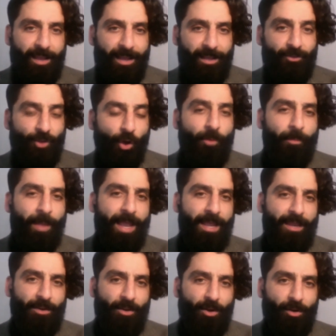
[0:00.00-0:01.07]

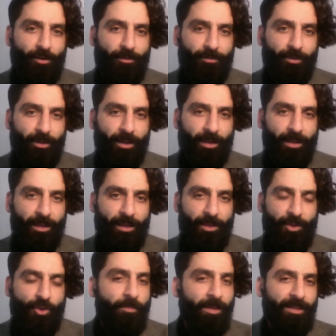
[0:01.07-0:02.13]
domain of
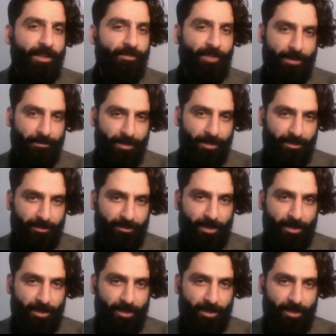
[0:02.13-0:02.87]
human development.